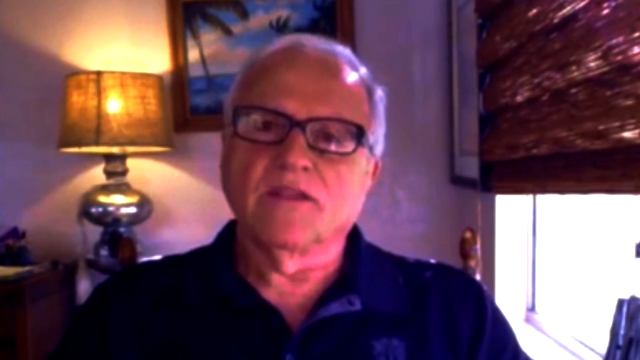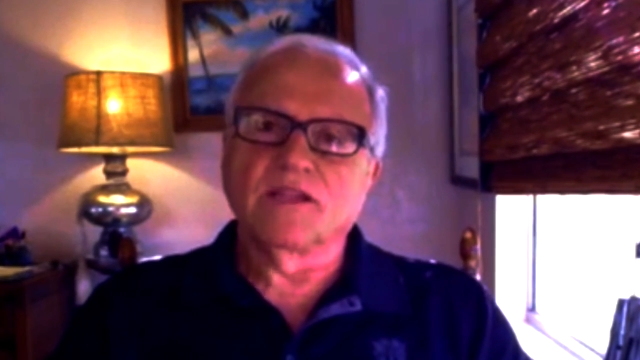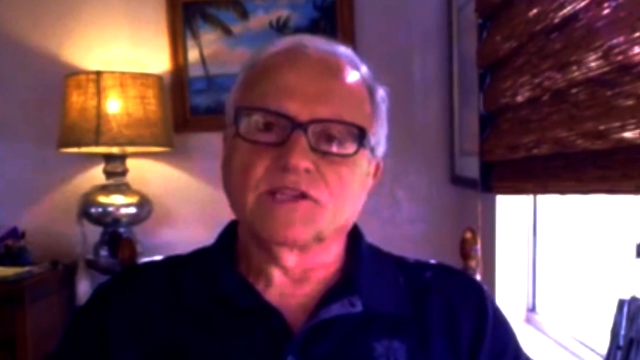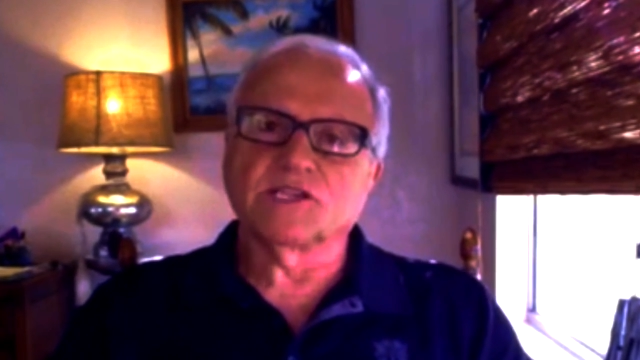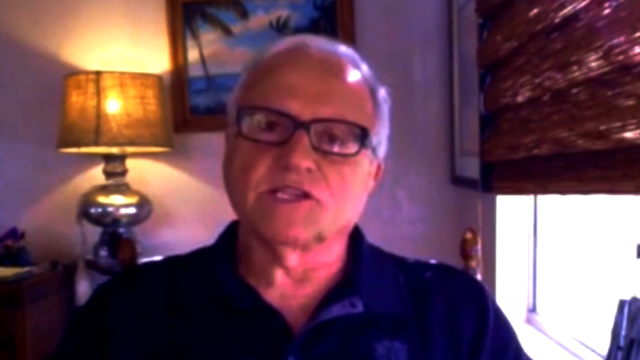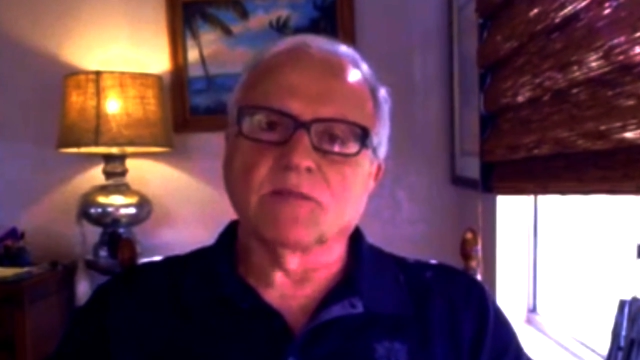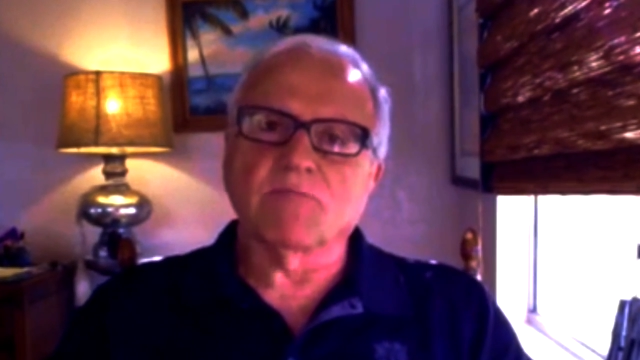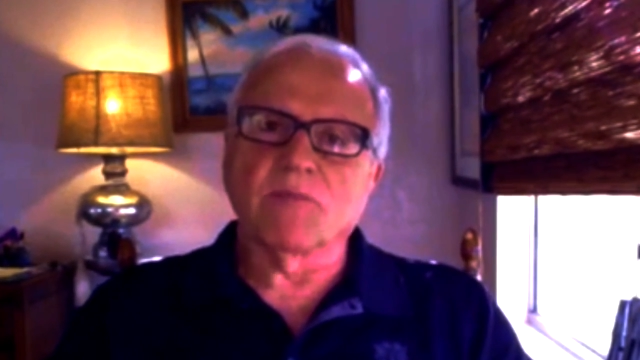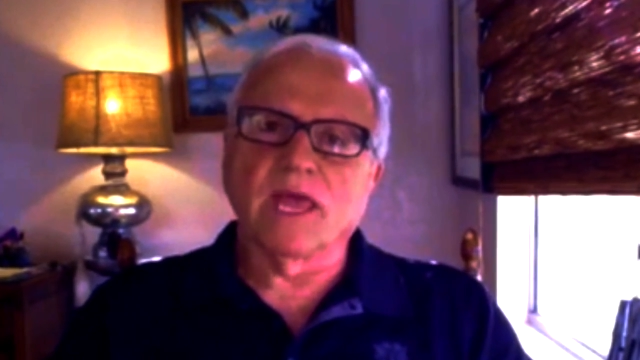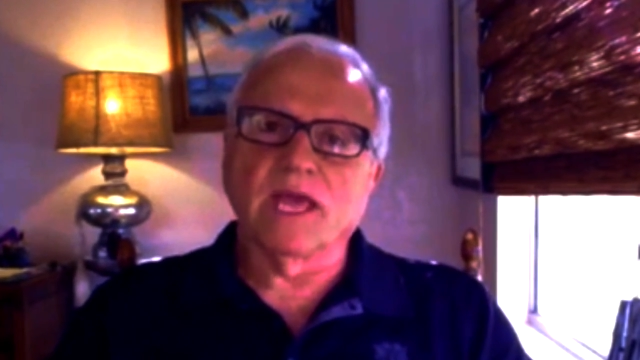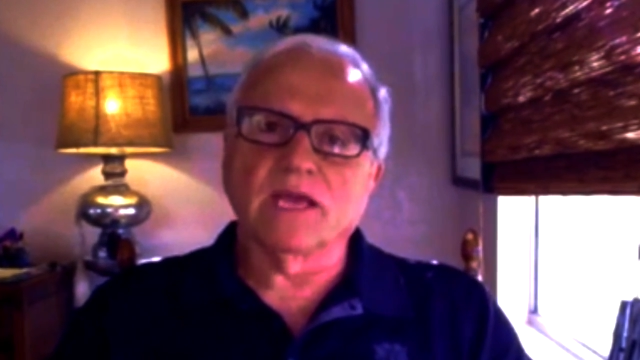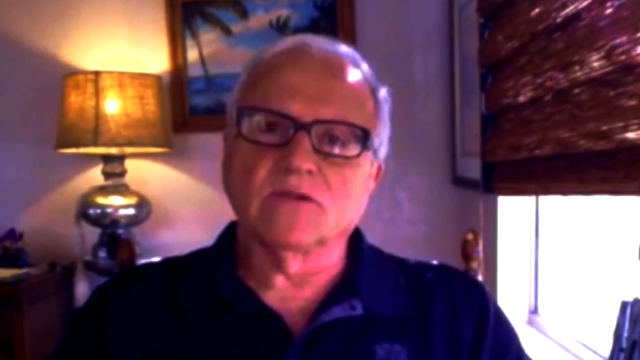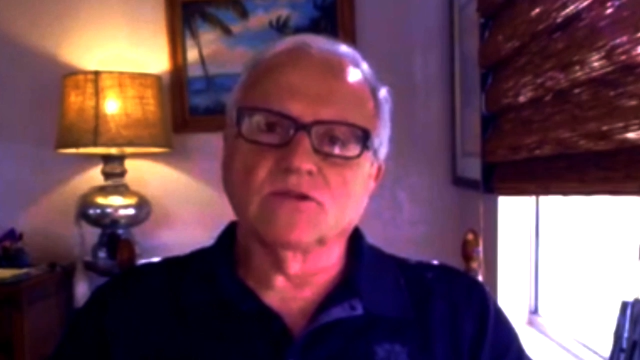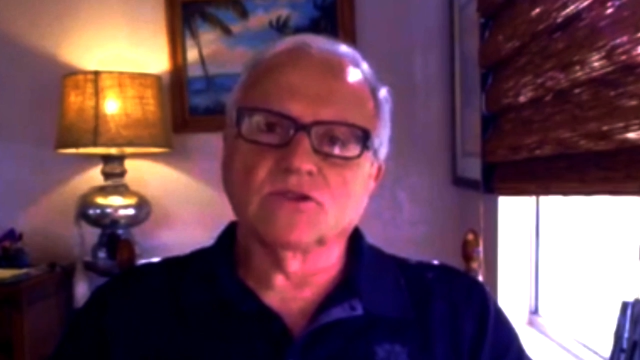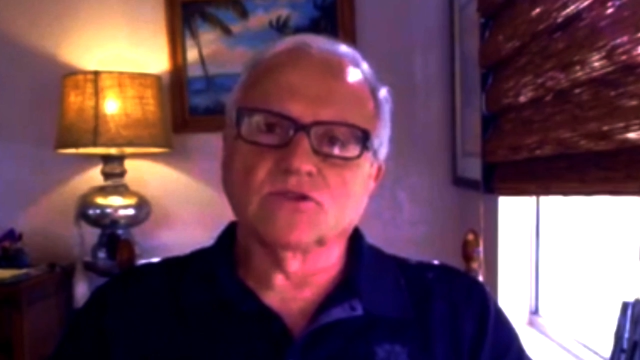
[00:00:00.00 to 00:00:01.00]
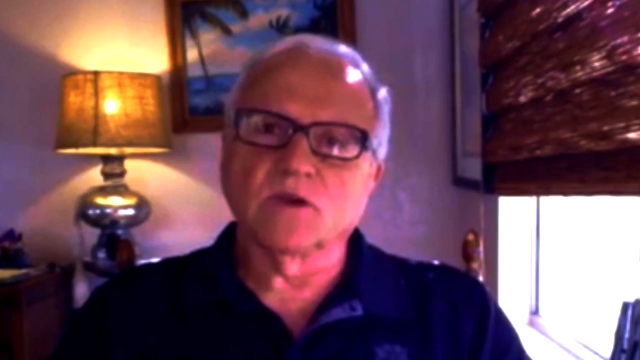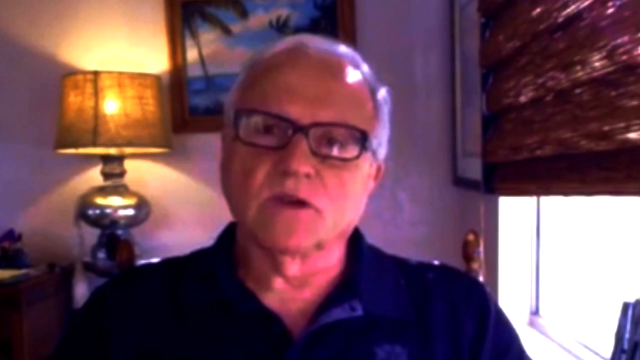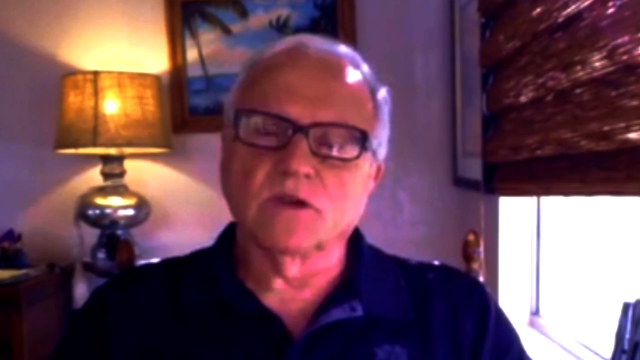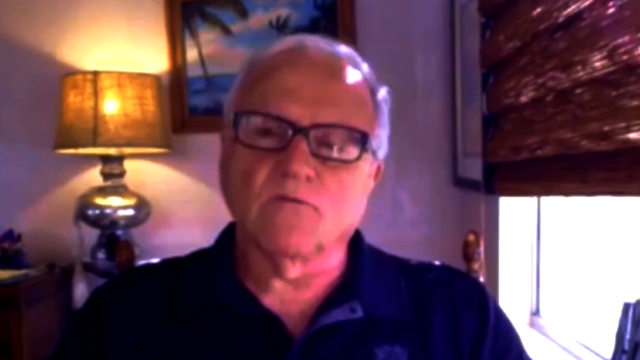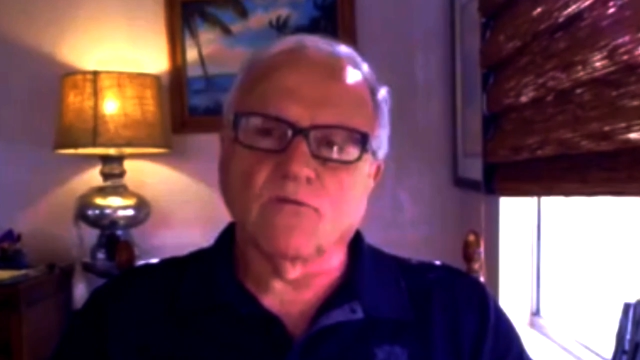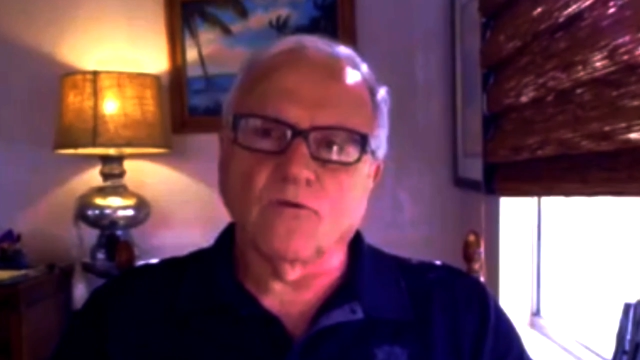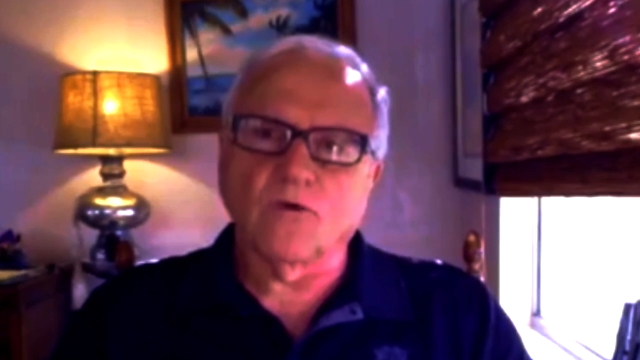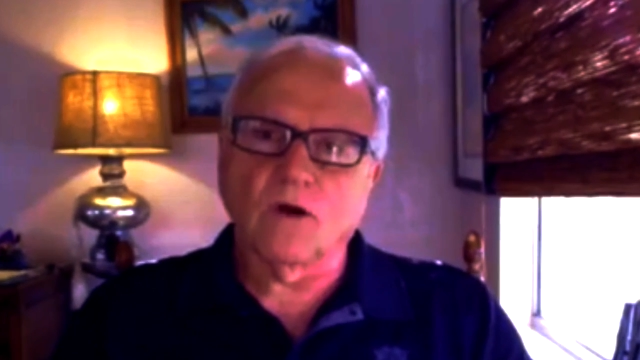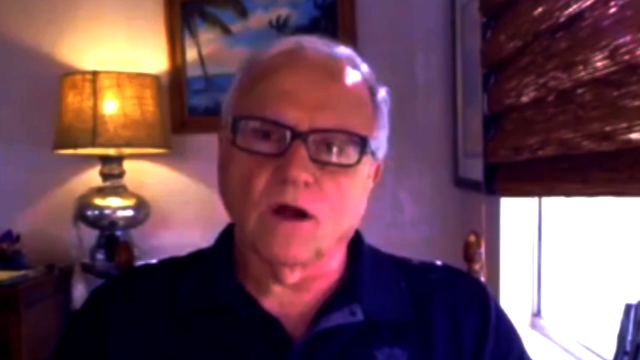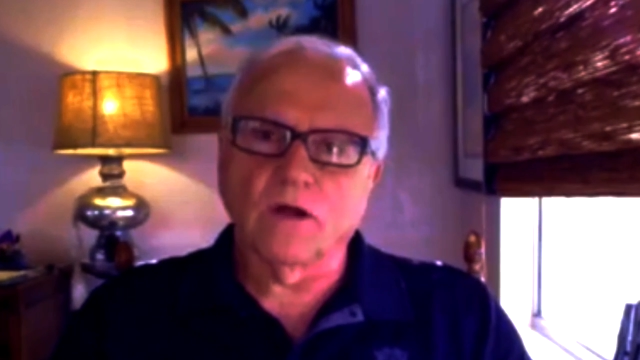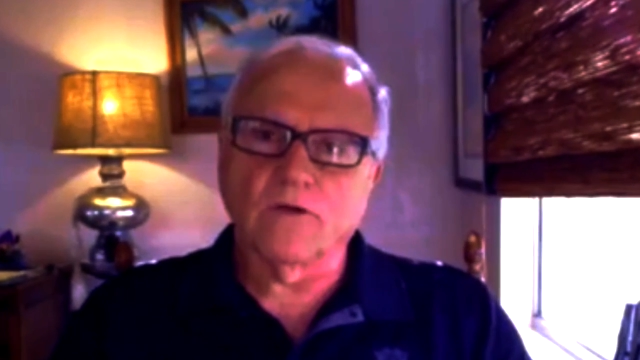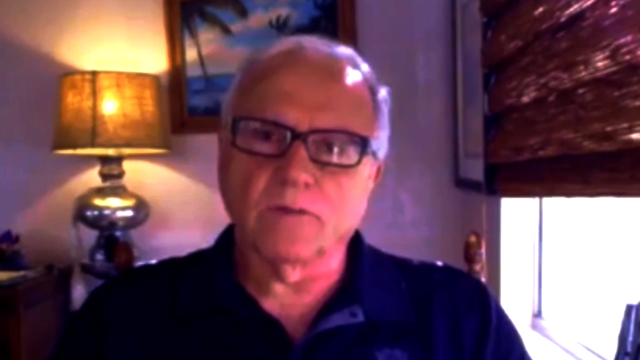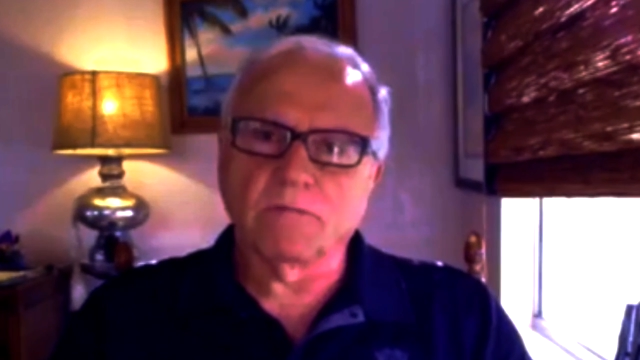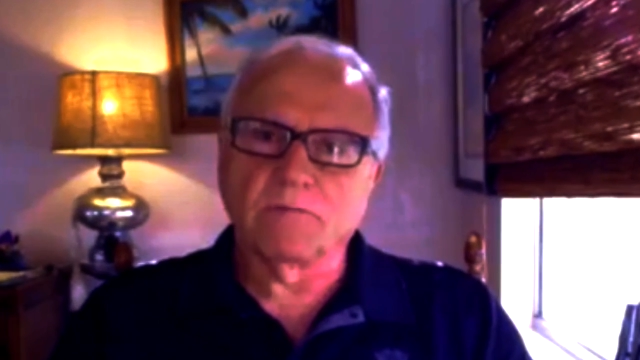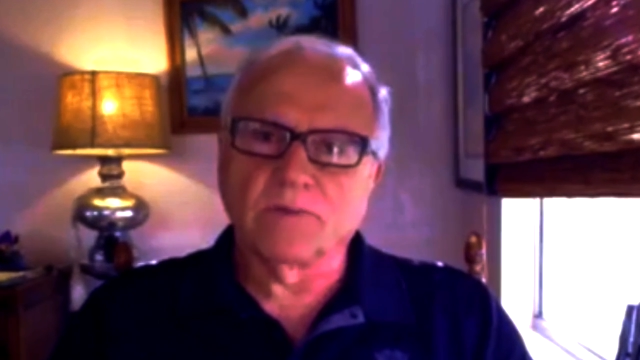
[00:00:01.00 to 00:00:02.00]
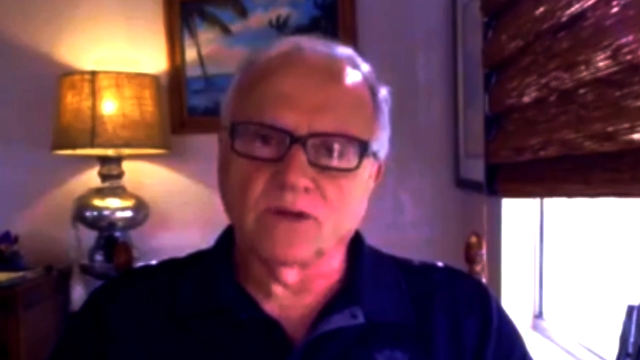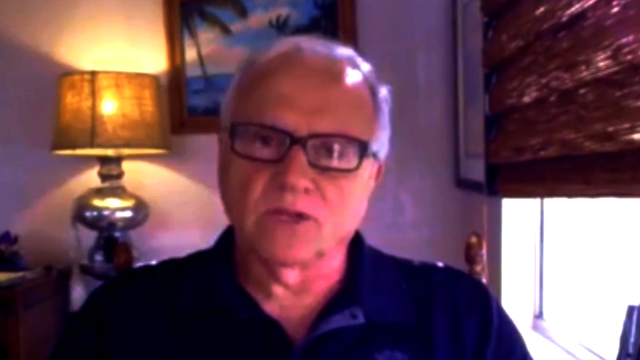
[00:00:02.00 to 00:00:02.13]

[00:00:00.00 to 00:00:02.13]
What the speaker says: This is a man who's run a $400